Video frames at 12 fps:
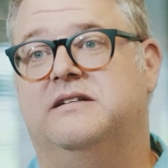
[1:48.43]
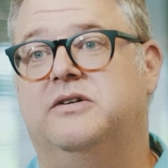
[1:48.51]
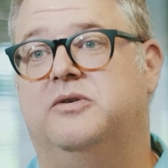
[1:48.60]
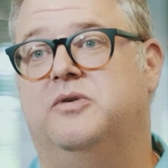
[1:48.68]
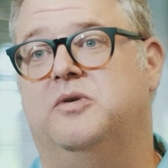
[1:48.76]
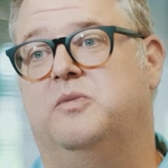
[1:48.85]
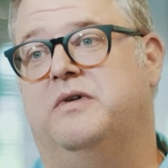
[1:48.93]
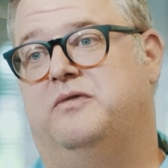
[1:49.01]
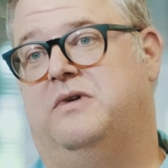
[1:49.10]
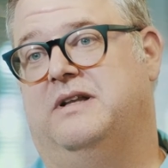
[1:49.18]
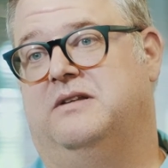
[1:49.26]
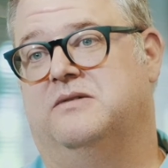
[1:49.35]
tune with
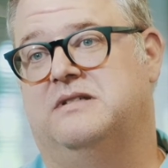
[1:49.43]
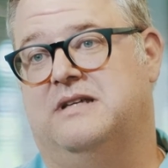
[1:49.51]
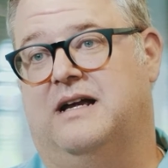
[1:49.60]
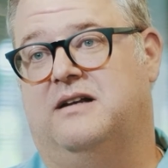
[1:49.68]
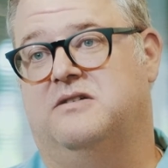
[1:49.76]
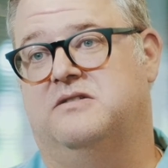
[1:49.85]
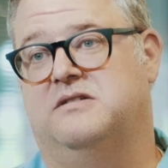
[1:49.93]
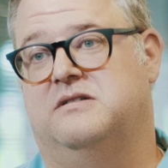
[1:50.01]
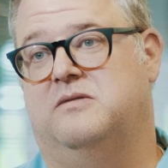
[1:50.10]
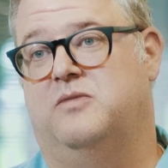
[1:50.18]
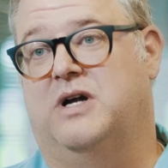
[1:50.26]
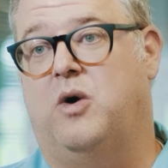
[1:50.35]
what those sectors
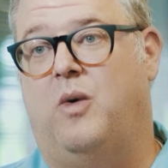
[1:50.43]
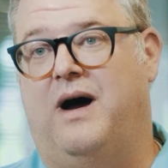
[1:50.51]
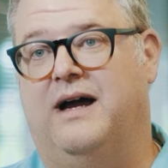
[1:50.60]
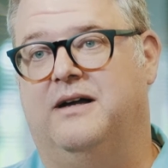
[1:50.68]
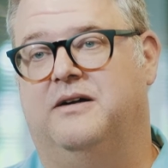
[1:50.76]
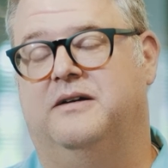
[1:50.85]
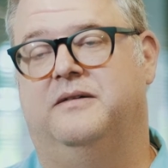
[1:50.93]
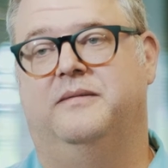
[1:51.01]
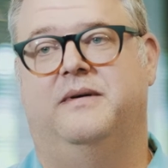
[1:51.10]
require.